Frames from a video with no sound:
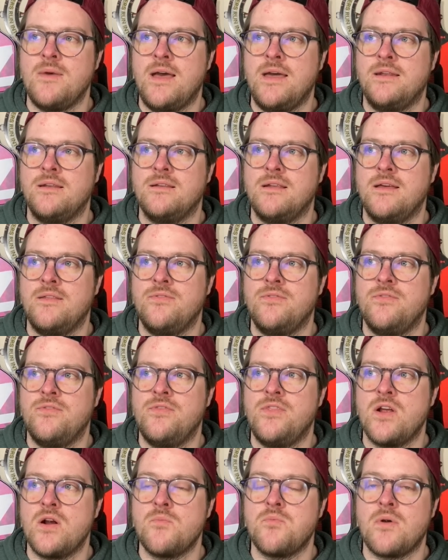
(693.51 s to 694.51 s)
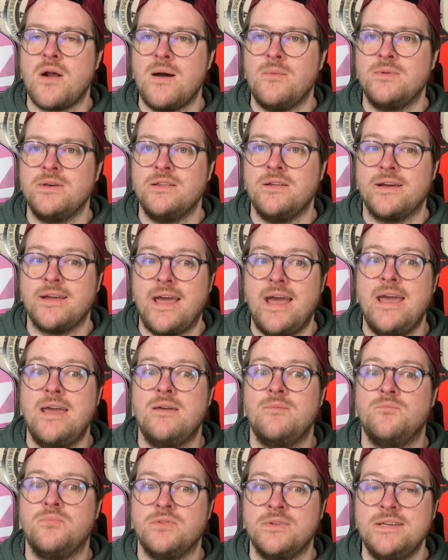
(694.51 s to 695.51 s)
And they're probably like,
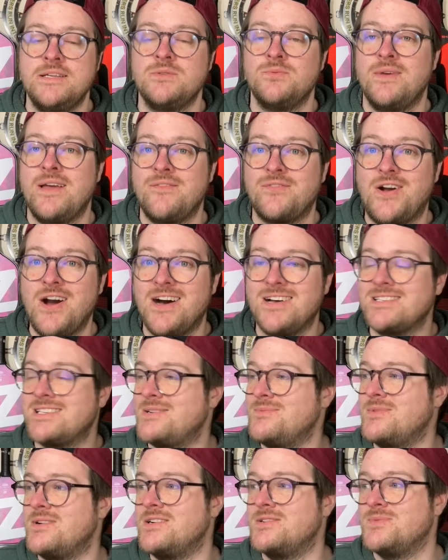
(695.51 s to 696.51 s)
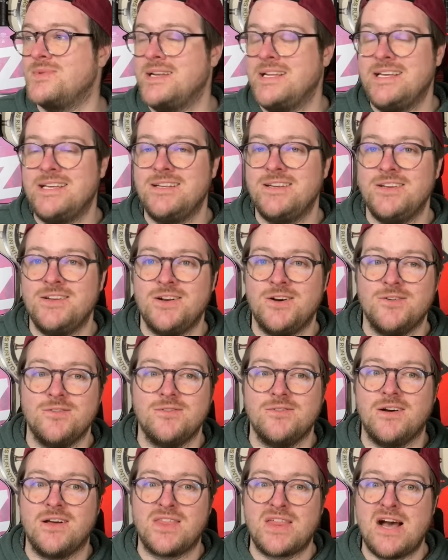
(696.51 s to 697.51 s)
hey, please, we have customers. We need, you
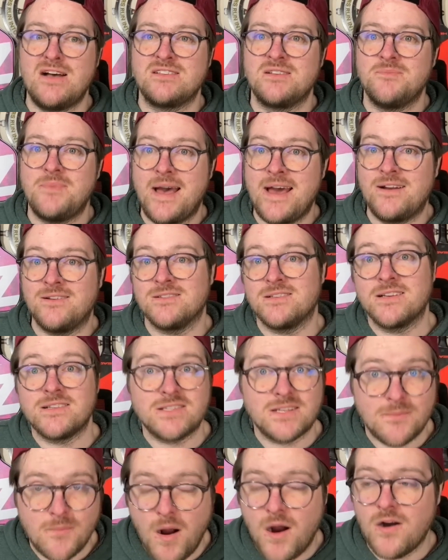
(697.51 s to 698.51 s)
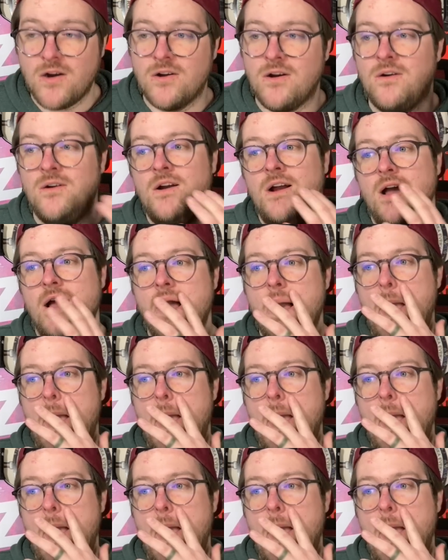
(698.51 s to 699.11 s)
know, 1,000 paddles like tomorrow.